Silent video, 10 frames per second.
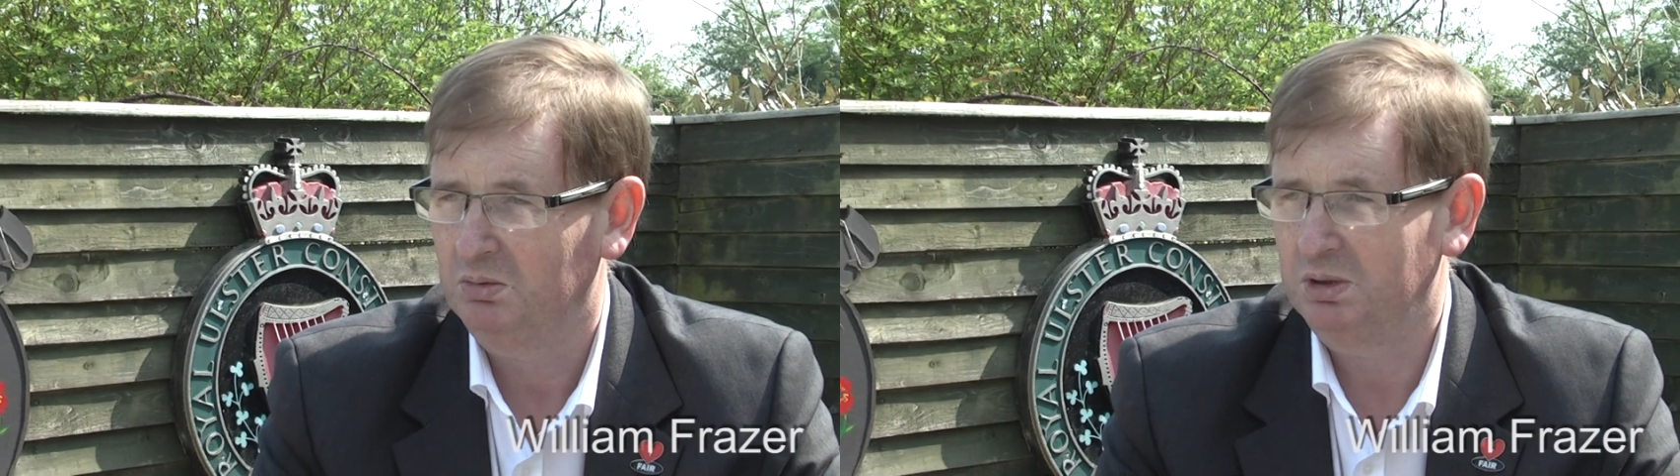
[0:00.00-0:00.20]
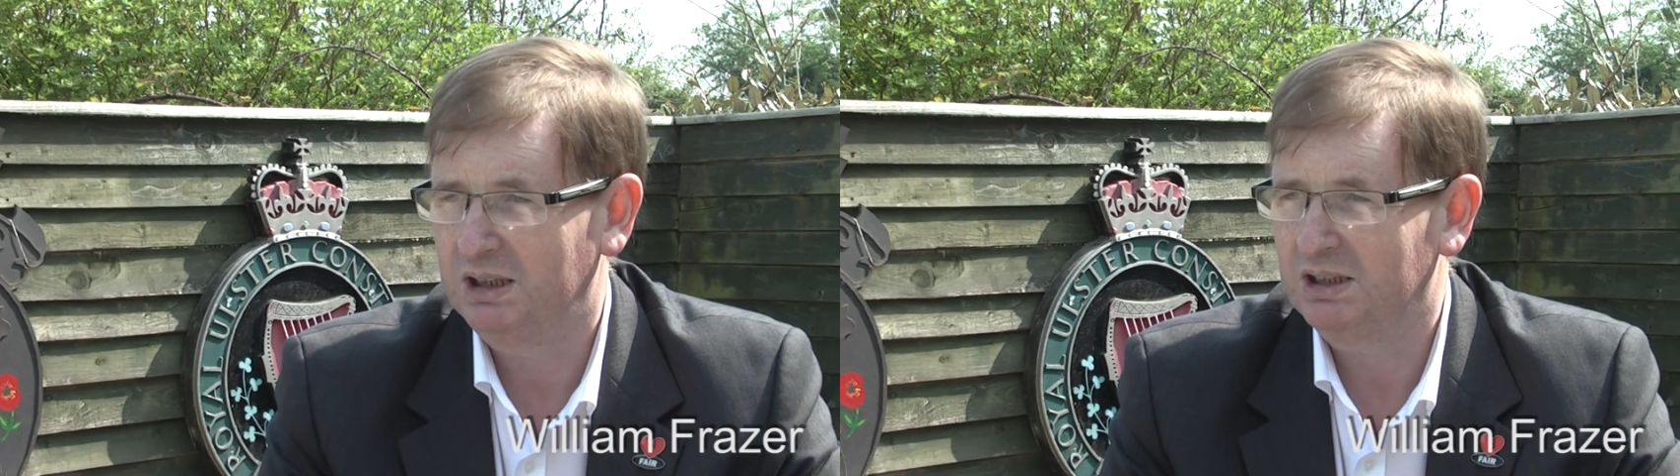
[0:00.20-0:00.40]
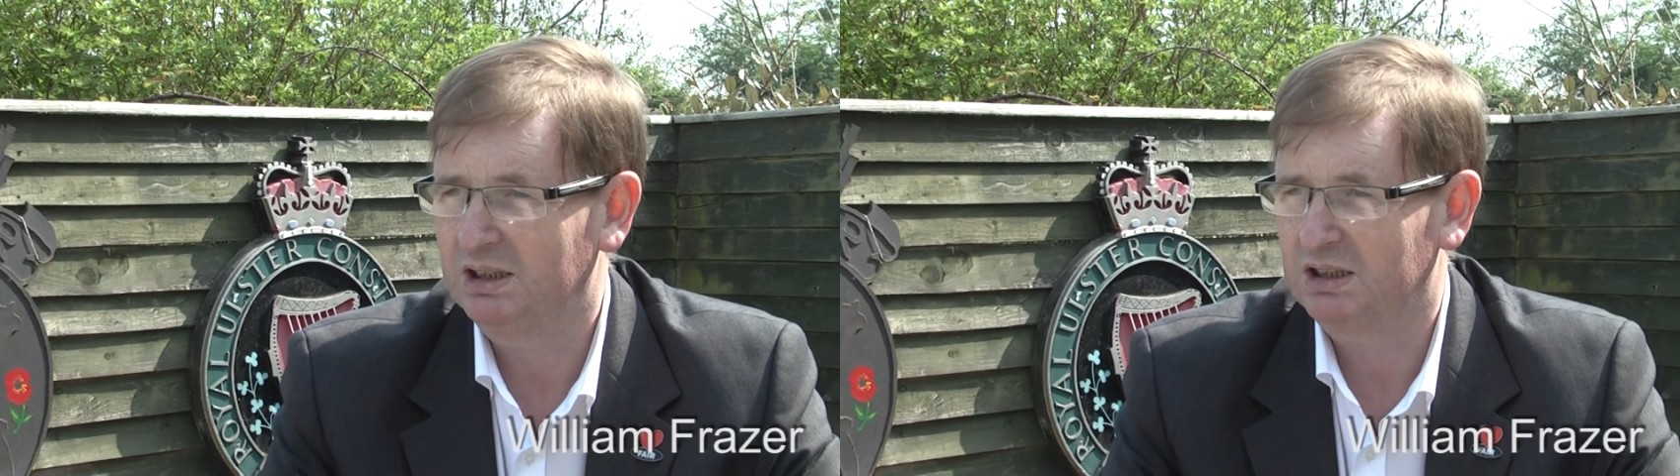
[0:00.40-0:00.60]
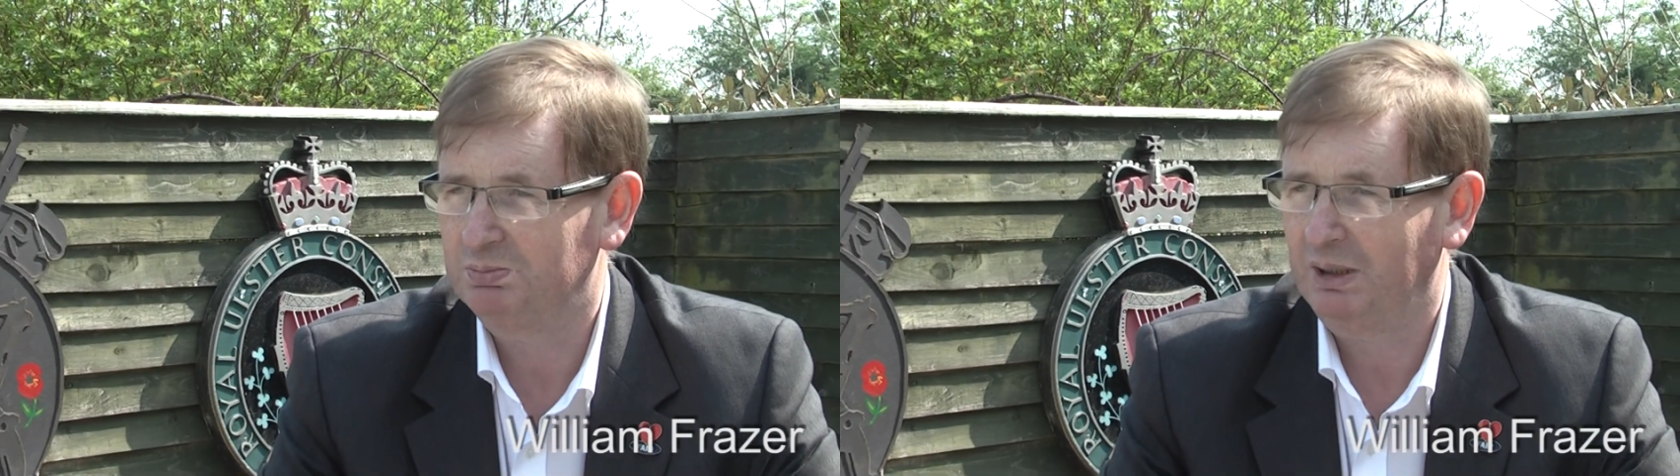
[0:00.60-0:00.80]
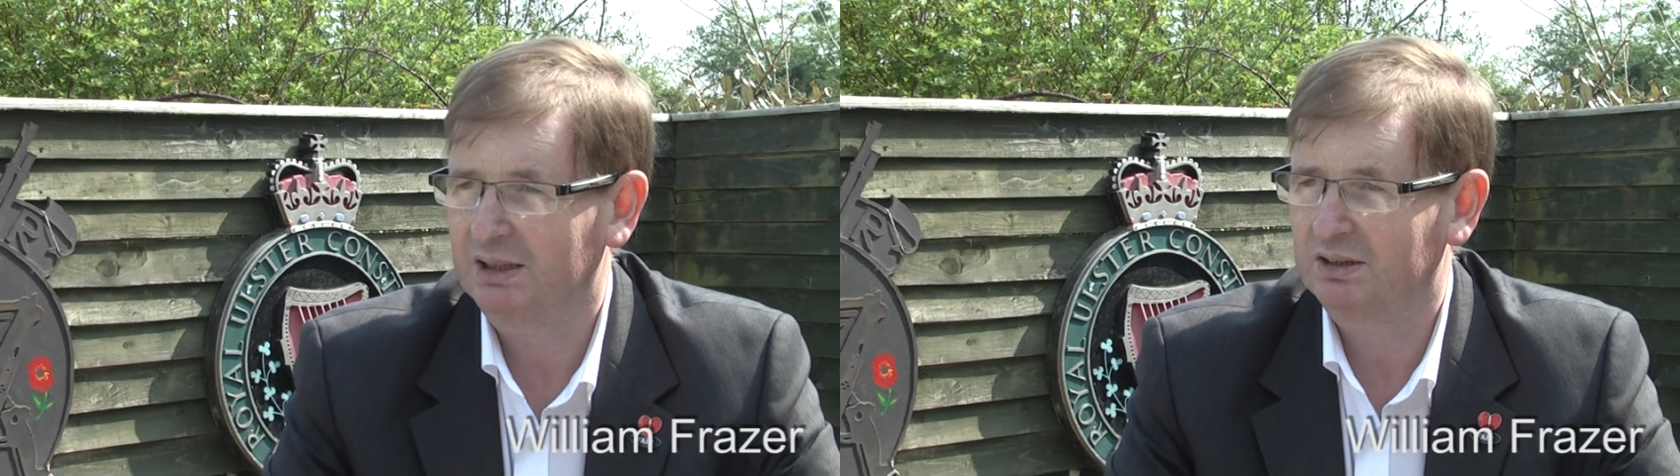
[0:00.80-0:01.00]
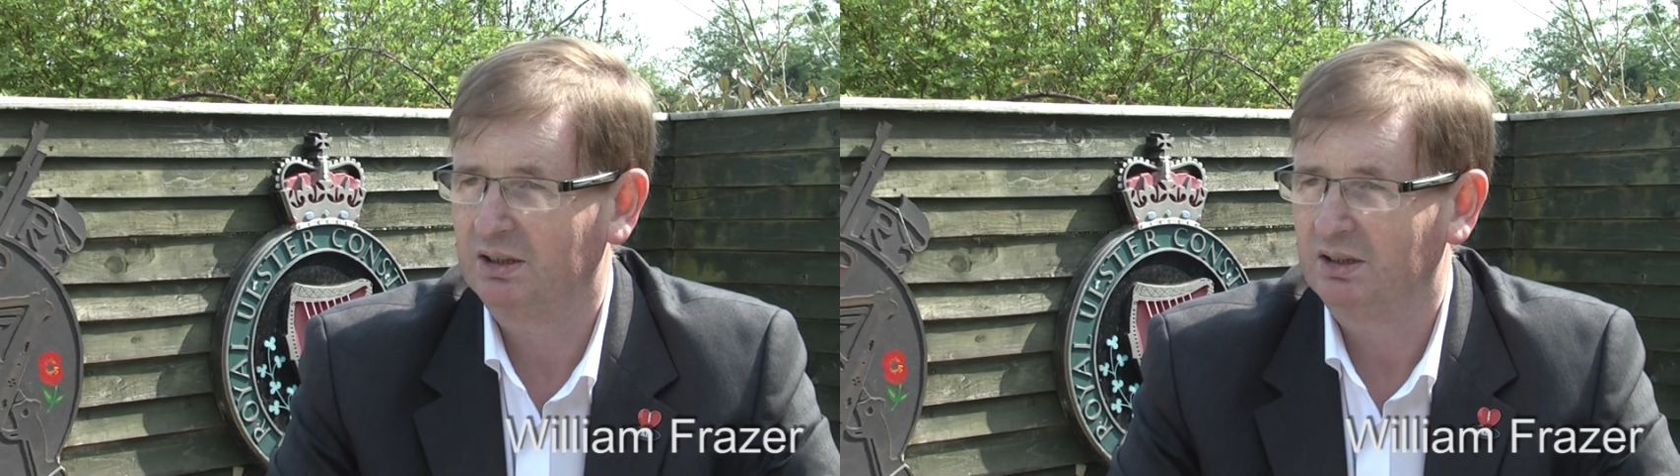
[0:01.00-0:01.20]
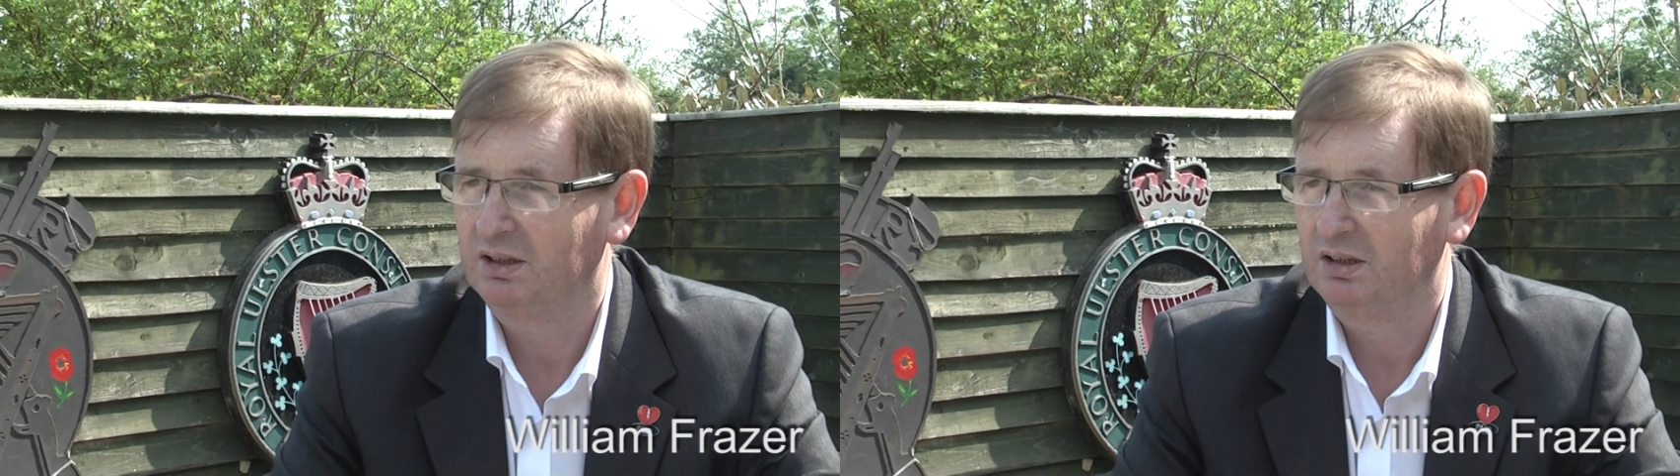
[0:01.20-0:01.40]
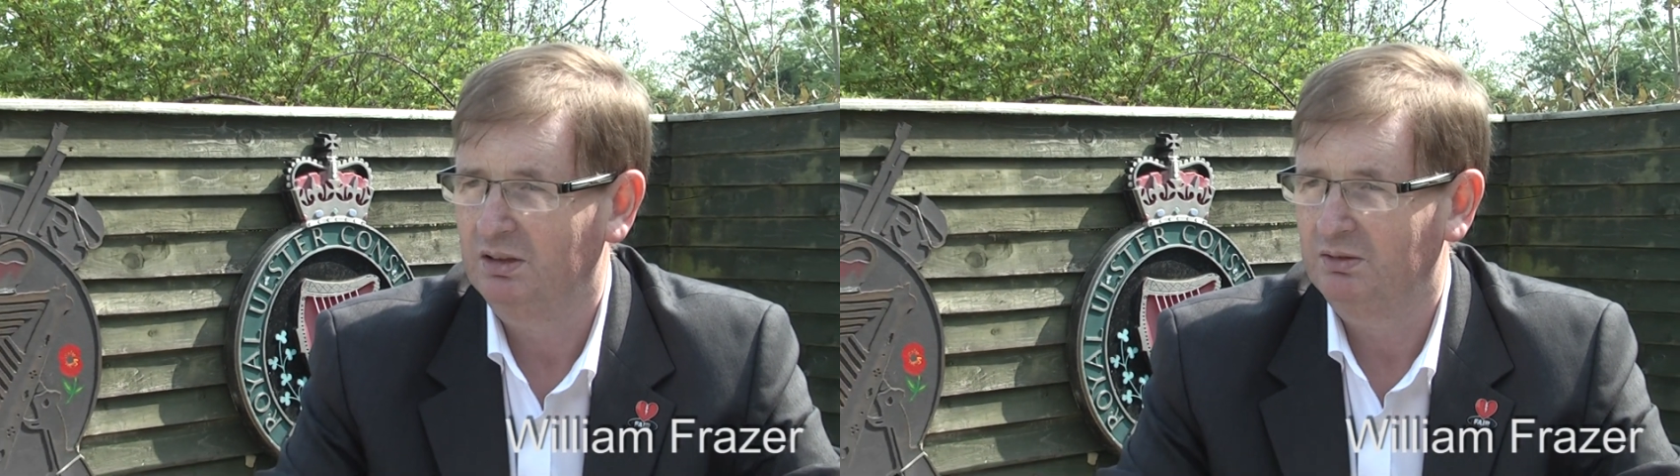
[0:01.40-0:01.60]
We didn't expect
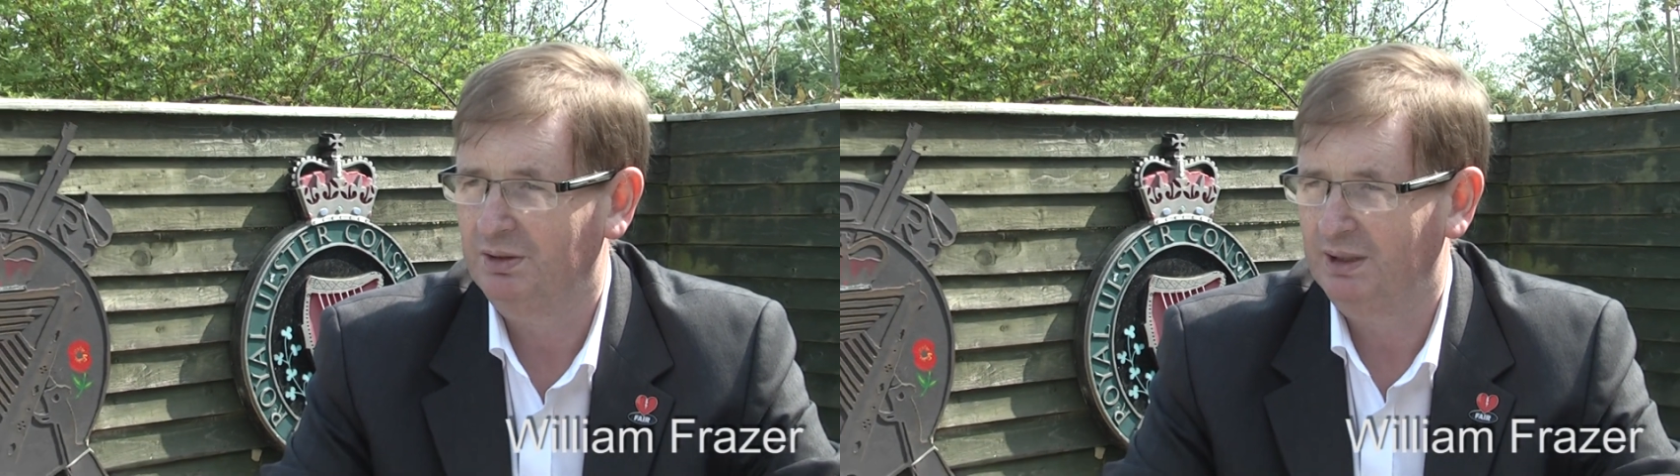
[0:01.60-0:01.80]
for